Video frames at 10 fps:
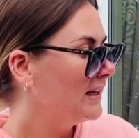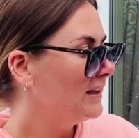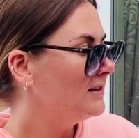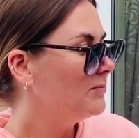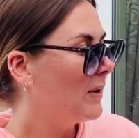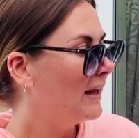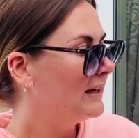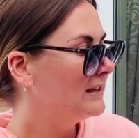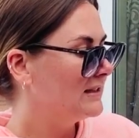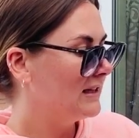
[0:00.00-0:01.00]
and
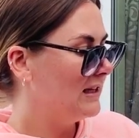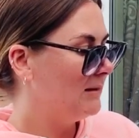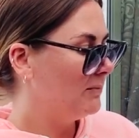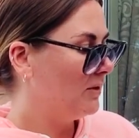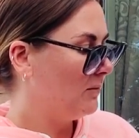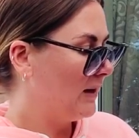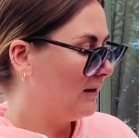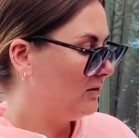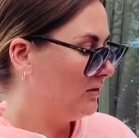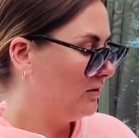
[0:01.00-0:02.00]
spraying to keep the
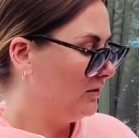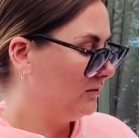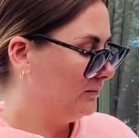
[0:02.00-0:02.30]
whale cool.